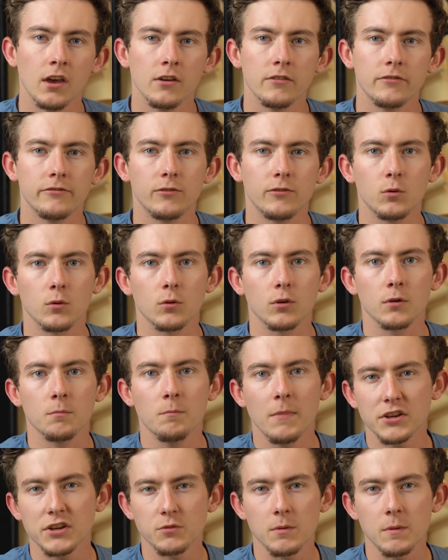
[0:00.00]
for
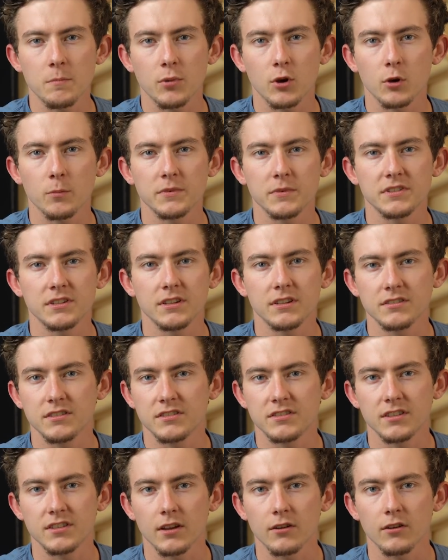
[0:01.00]
measurement purposes,
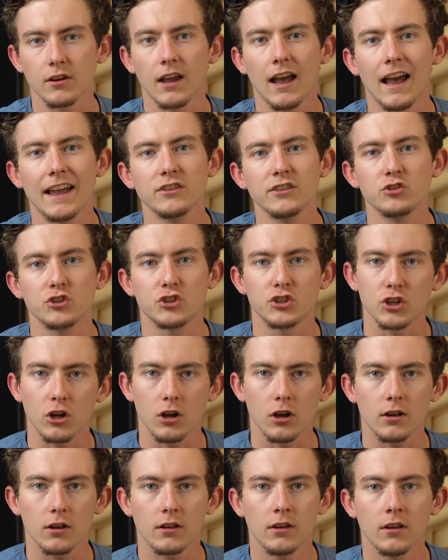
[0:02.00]
etc., I use
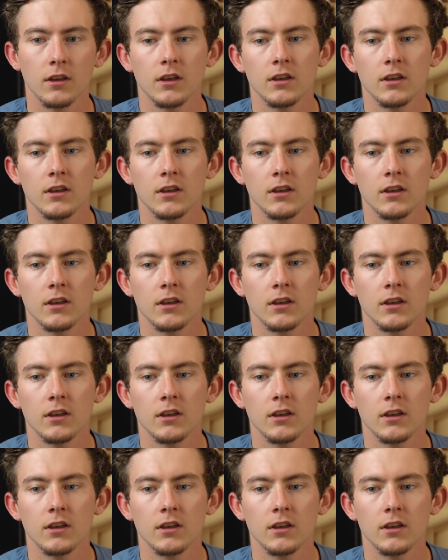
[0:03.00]
chalk.